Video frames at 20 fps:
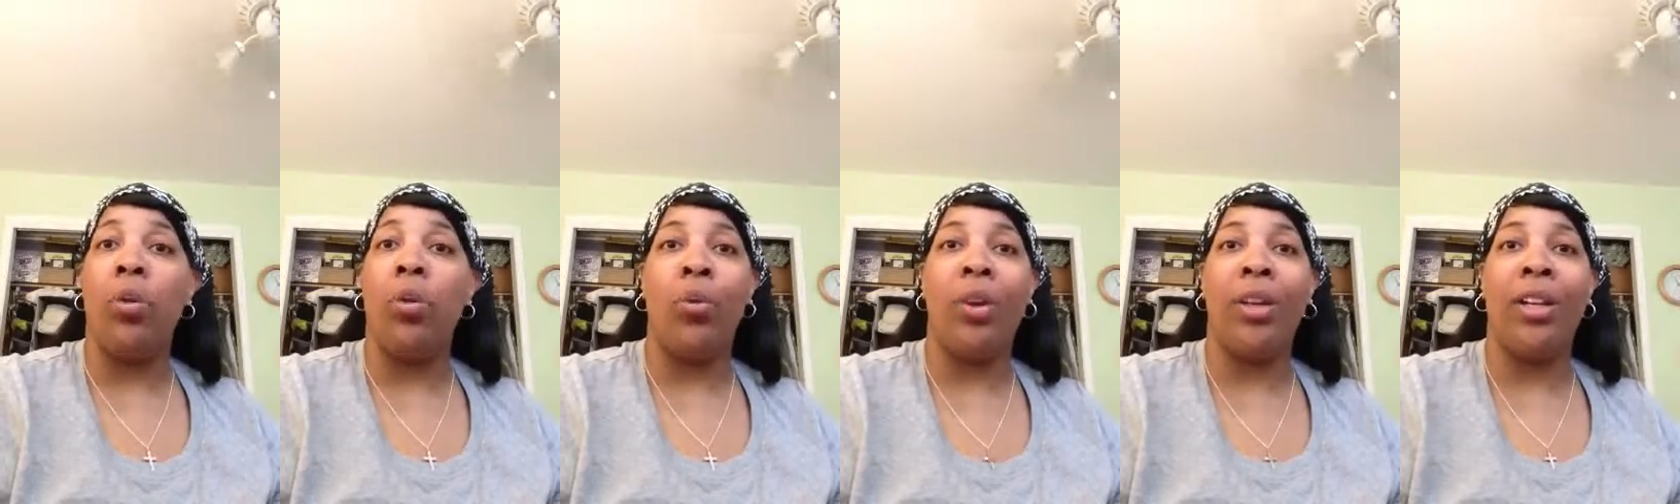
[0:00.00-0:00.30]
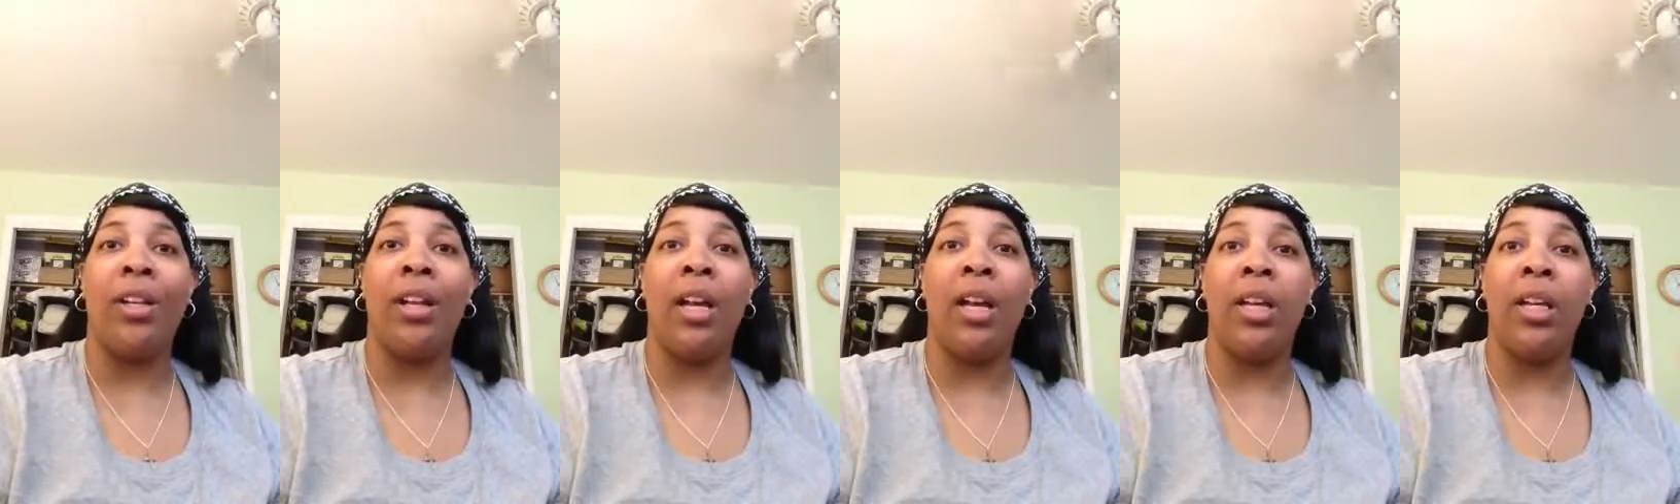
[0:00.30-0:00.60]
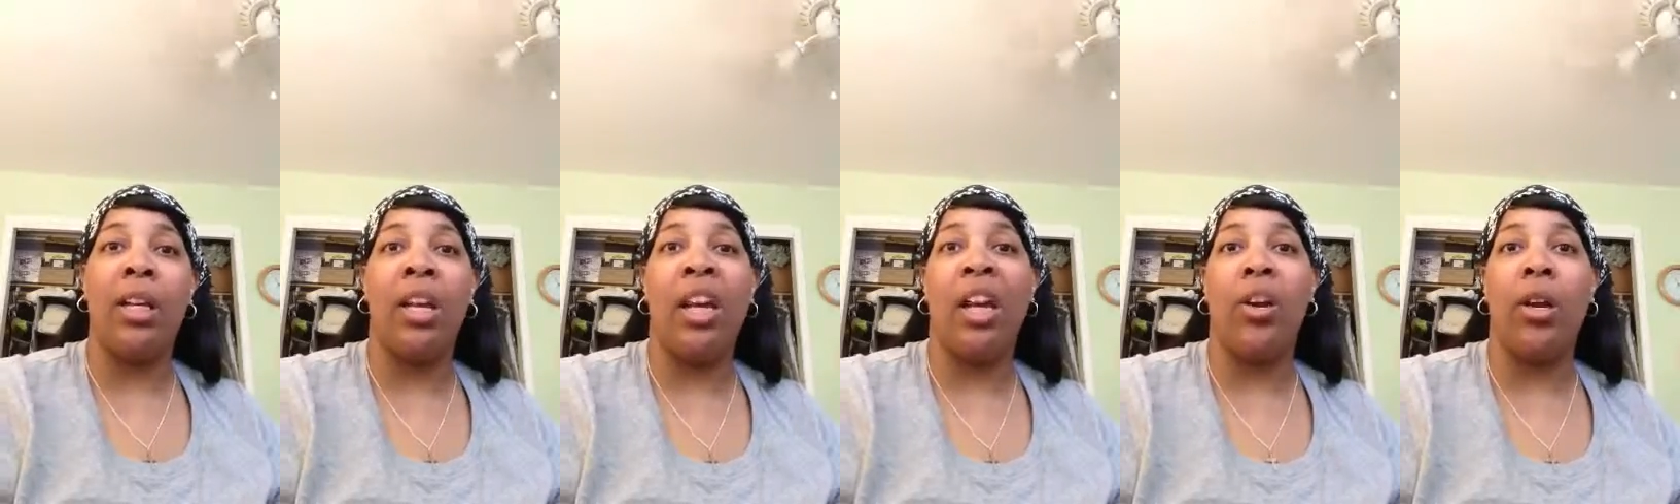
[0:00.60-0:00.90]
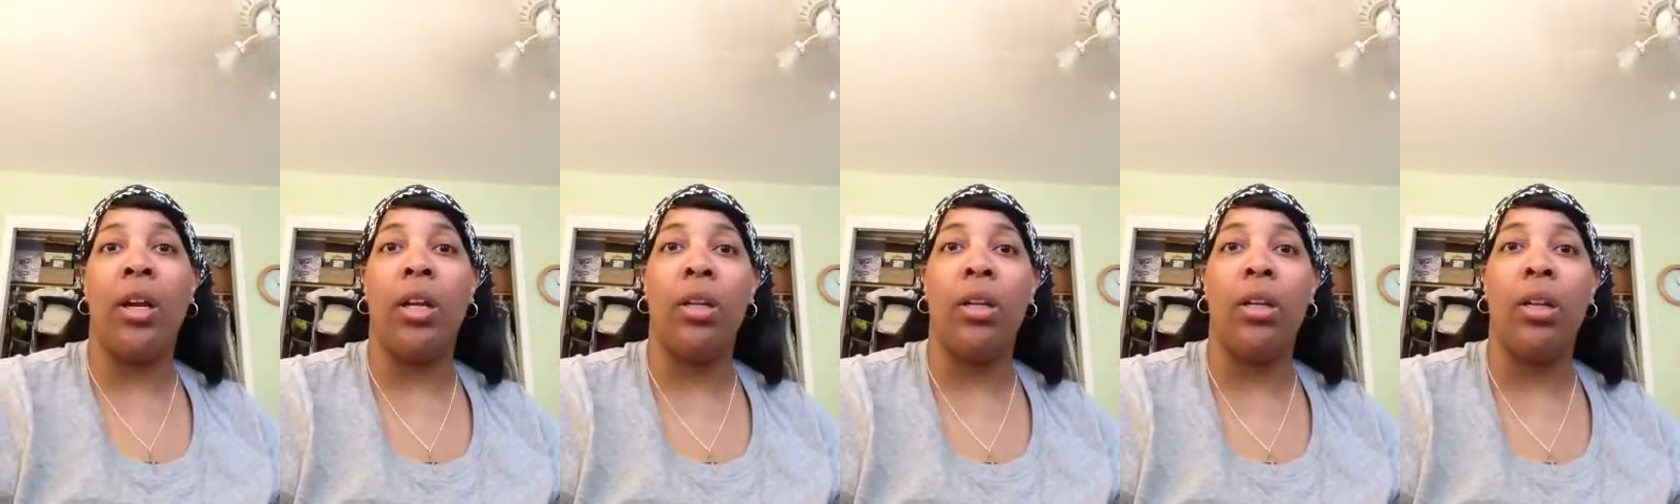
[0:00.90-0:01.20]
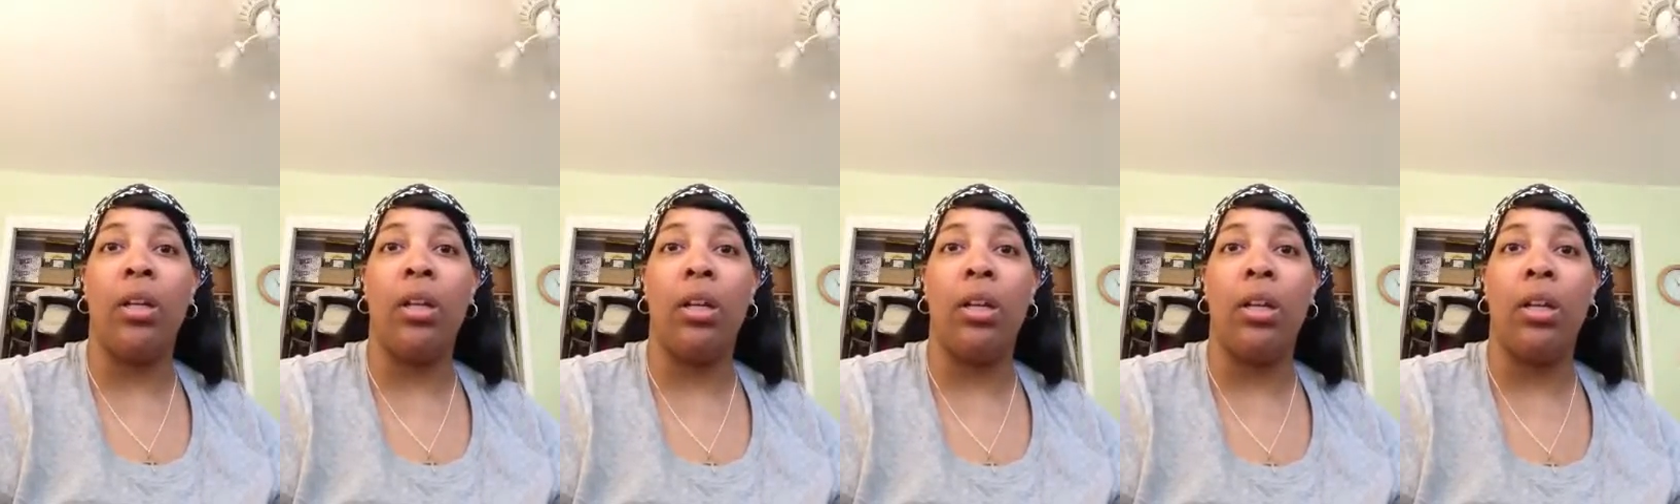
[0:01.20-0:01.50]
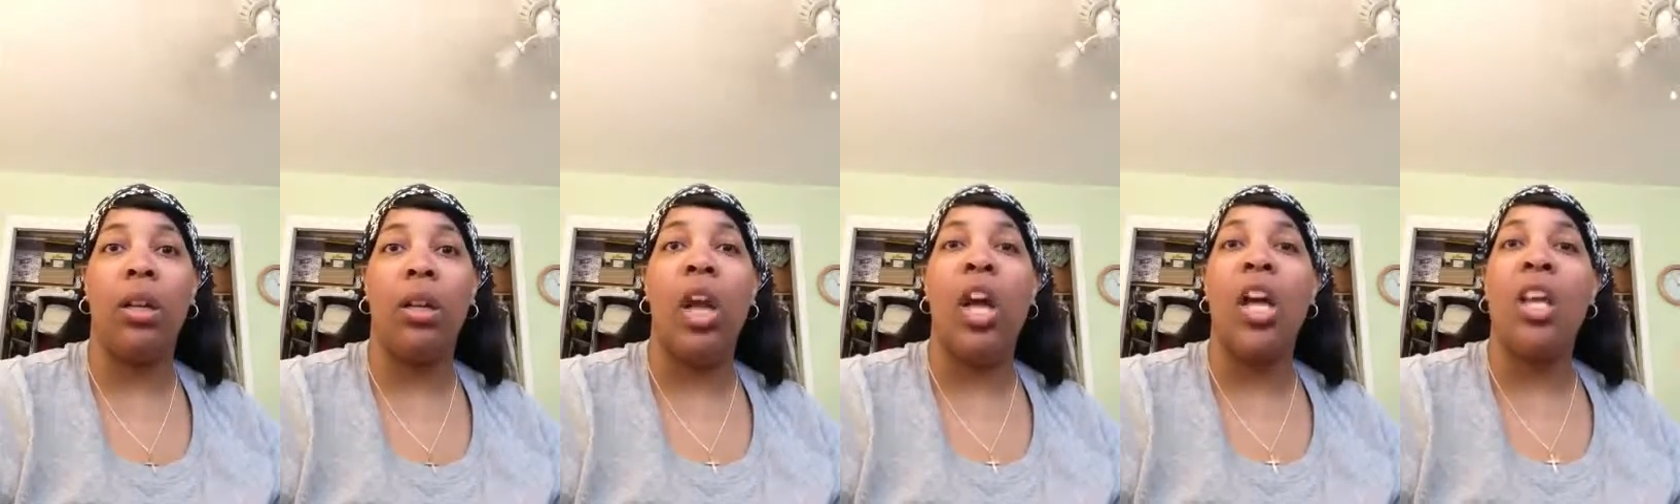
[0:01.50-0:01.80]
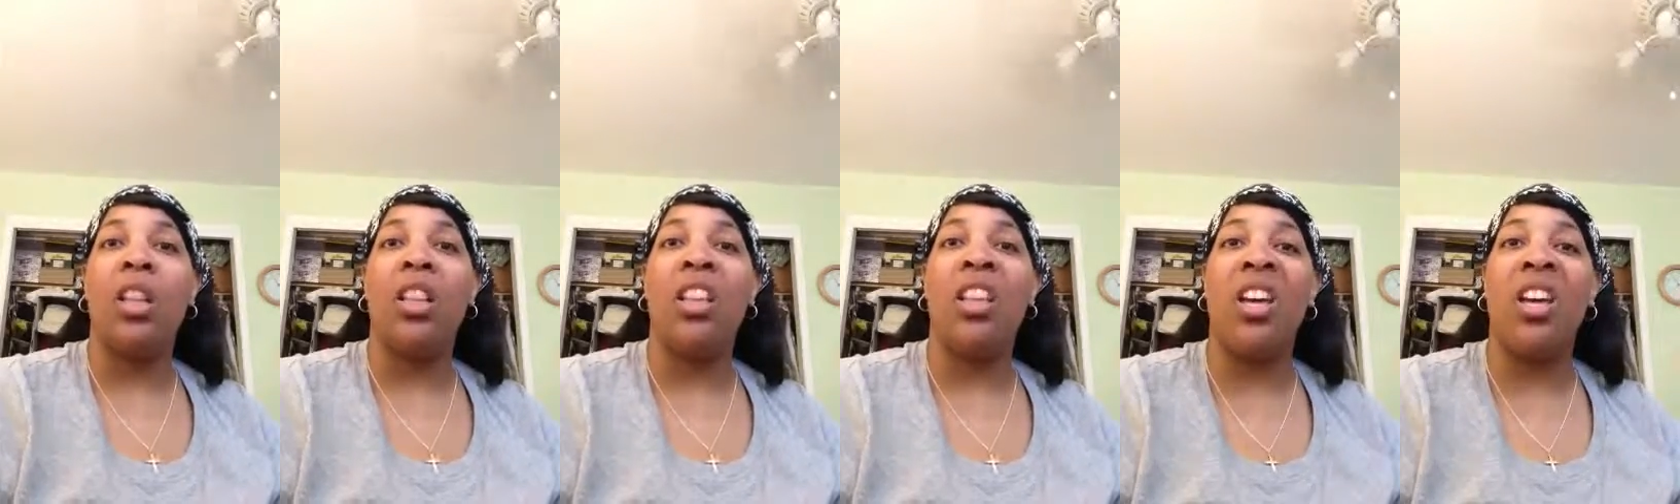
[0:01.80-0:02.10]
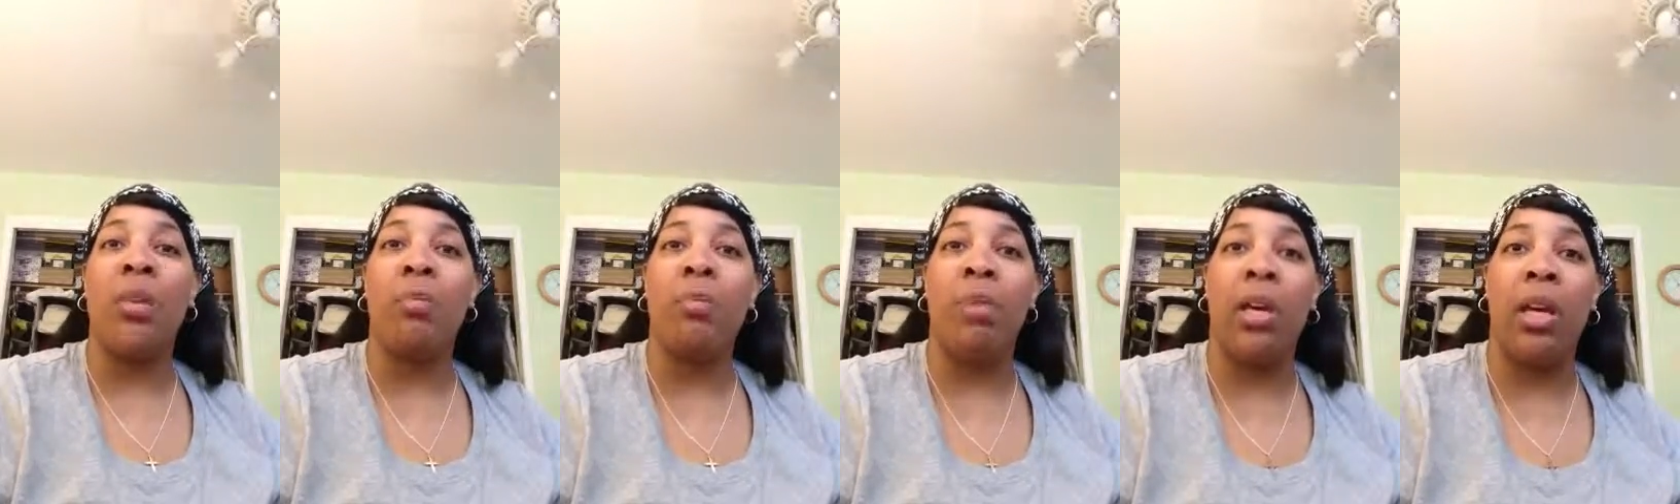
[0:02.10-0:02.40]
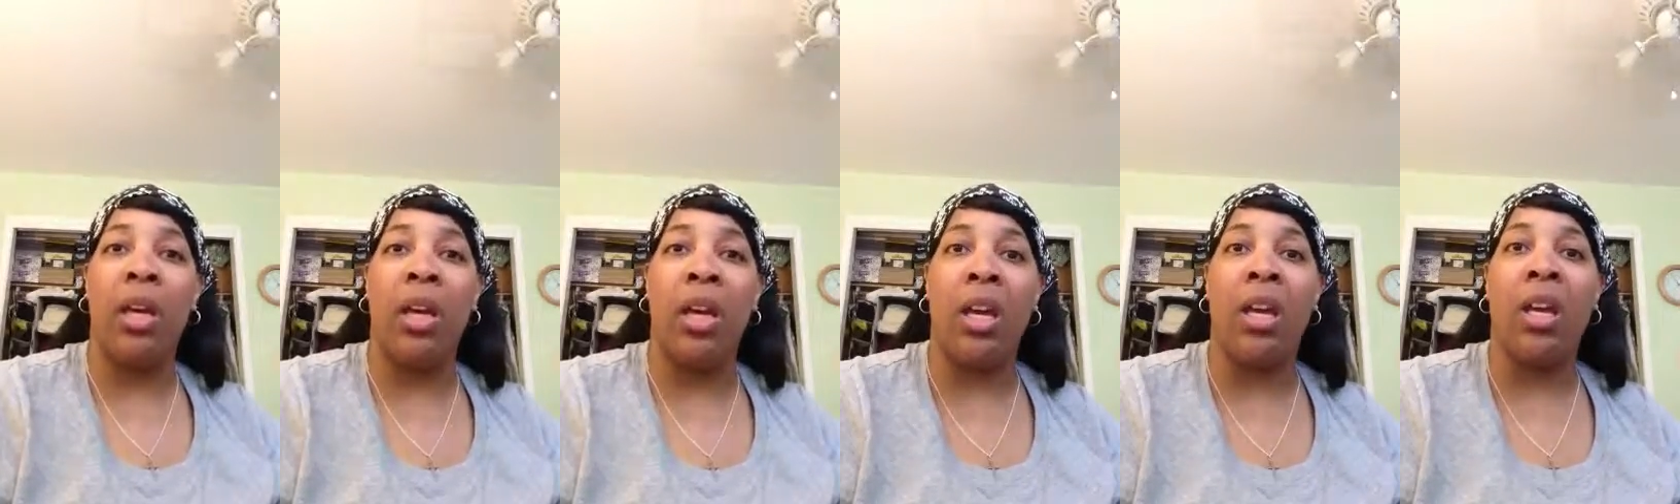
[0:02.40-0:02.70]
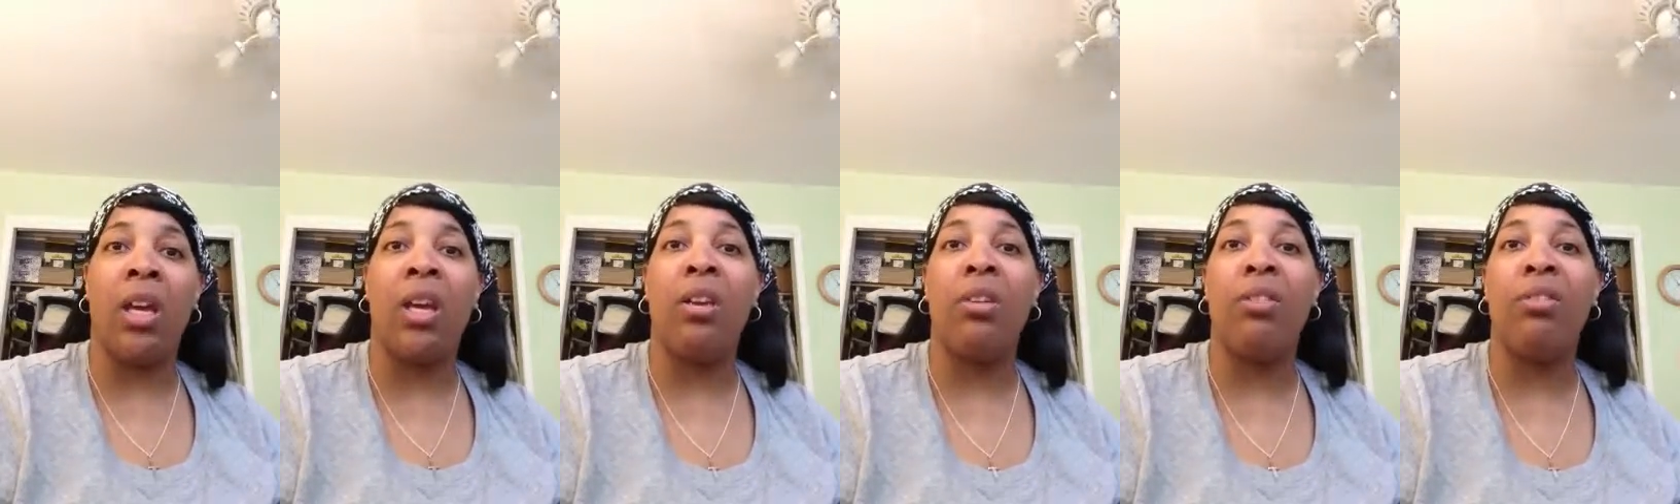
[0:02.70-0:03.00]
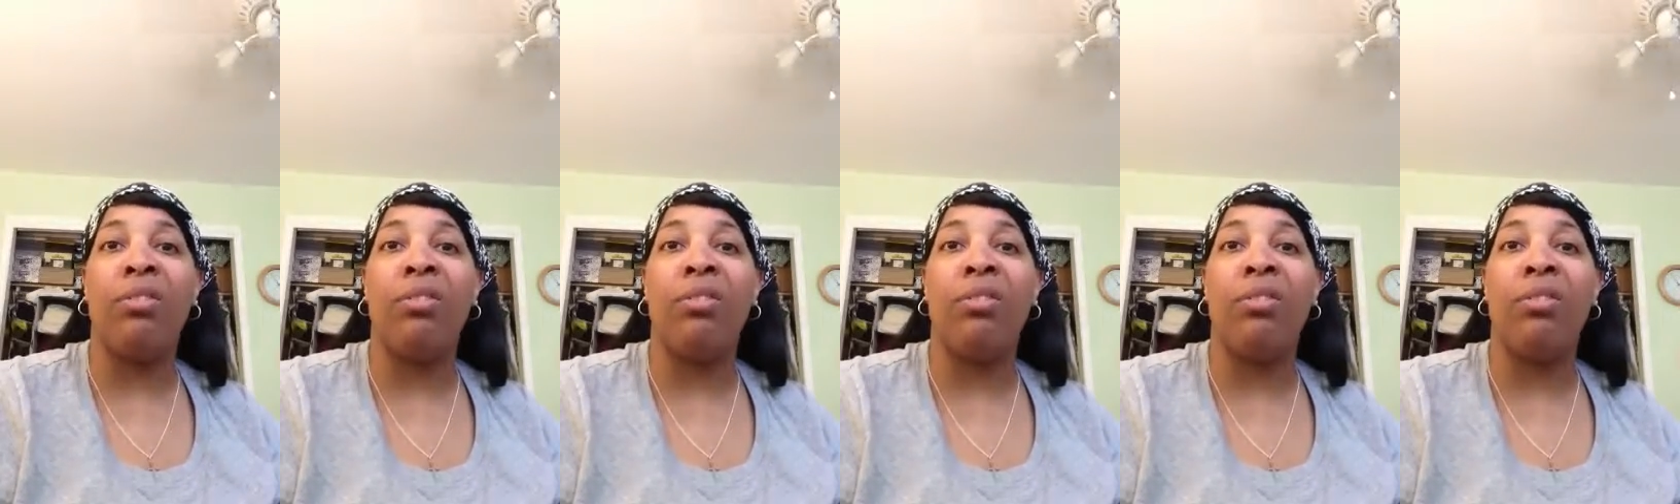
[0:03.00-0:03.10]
What did I inherit? The big